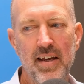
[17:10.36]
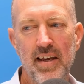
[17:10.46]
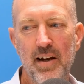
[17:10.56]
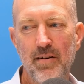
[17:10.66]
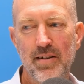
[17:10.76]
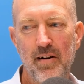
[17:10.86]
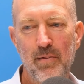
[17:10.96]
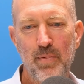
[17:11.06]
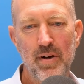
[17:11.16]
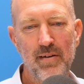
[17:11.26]
You know, it's hard
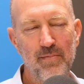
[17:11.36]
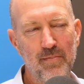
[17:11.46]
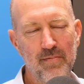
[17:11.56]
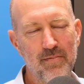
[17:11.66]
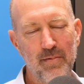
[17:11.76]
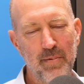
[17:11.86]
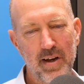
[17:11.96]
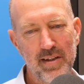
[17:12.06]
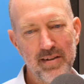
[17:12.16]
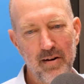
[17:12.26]
to put,
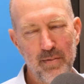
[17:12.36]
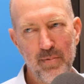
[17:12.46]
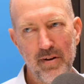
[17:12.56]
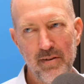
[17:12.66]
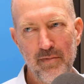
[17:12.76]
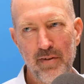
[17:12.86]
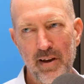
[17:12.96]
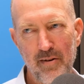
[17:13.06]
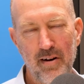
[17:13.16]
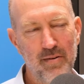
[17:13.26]
Rebecca, it's hard to put your
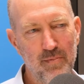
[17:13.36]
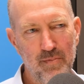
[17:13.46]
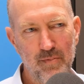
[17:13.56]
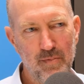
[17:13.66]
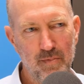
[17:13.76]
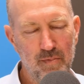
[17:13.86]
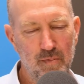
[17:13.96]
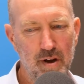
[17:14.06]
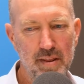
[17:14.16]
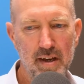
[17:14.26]
finger on
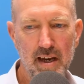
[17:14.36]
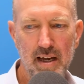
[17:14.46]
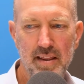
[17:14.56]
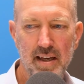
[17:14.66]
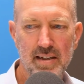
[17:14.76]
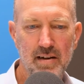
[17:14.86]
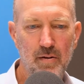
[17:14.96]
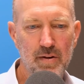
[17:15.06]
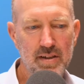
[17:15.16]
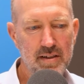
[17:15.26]
one thing. I think it's
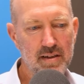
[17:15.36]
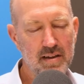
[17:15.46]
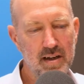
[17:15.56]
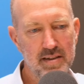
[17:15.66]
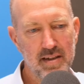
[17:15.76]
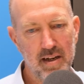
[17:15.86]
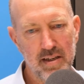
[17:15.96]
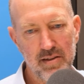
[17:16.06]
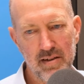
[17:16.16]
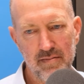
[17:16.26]
always a
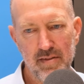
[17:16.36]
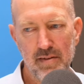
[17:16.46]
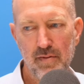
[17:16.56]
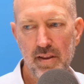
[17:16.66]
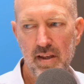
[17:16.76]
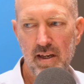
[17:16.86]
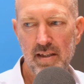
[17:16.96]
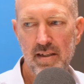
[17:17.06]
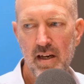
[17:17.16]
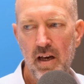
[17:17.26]
constellation of different
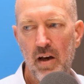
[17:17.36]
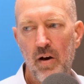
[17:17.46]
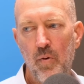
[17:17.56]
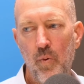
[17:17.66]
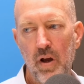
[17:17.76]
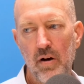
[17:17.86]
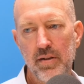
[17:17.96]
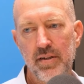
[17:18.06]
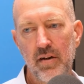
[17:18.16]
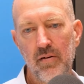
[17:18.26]
things. We
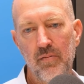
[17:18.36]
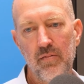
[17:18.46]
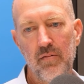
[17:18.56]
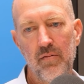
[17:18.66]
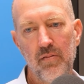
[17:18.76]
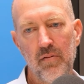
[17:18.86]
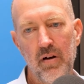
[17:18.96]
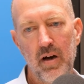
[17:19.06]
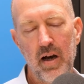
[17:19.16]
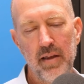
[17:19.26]
also,
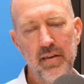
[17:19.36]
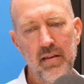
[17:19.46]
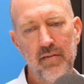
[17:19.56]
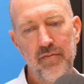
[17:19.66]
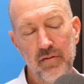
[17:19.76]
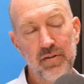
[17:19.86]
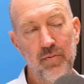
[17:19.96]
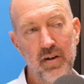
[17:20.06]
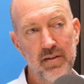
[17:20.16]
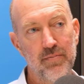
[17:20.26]
I think the first
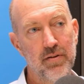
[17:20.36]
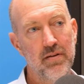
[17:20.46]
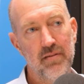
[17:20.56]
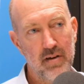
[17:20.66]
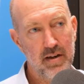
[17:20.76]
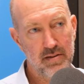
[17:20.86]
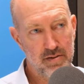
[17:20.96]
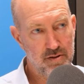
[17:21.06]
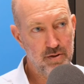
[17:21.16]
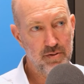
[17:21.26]
one is
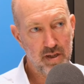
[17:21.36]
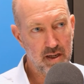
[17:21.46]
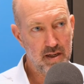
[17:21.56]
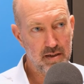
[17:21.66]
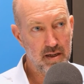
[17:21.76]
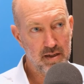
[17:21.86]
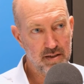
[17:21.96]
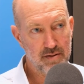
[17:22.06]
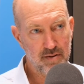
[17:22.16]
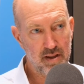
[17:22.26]
choosing an
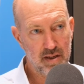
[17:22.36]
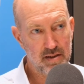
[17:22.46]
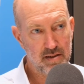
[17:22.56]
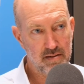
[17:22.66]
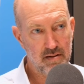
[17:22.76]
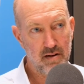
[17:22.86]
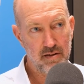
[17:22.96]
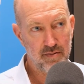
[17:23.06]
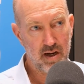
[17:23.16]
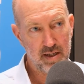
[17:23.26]
industry that's on
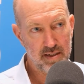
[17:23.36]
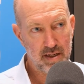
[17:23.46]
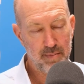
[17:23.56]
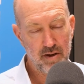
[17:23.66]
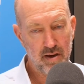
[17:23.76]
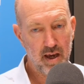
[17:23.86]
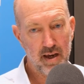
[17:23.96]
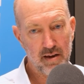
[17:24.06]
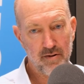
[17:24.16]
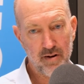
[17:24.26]
the rise. I mean, you
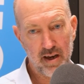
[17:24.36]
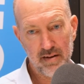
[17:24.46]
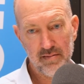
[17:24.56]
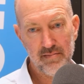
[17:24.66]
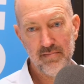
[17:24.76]
can't create